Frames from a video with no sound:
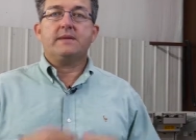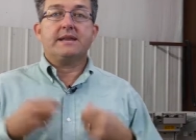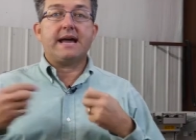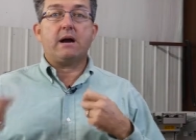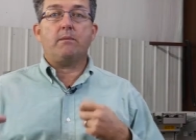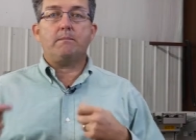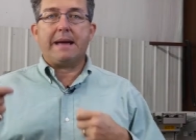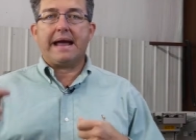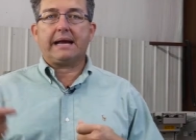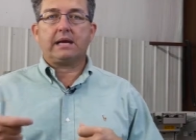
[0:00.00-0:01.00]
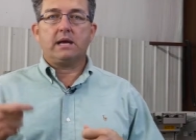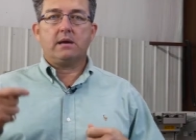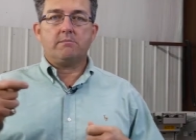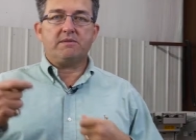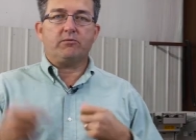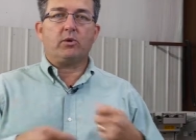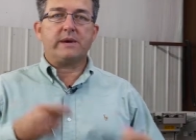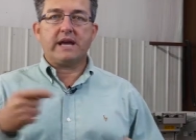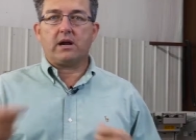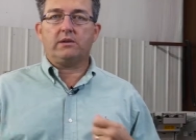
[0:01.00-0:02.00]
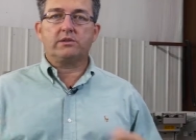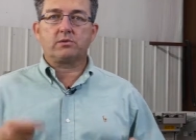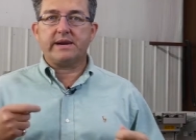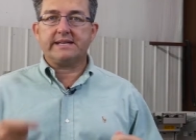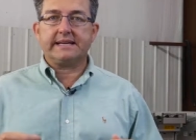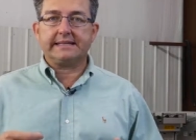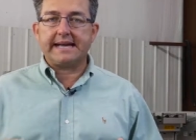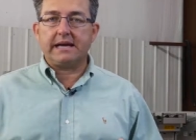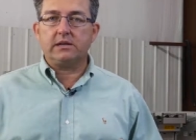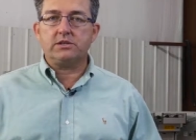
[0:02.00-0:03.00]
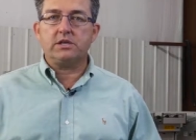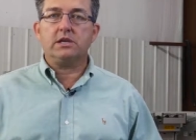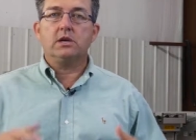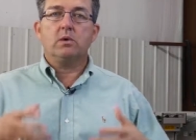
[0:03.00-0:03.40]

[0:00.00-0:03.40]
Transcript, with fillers: Now, back before we had all this great technology,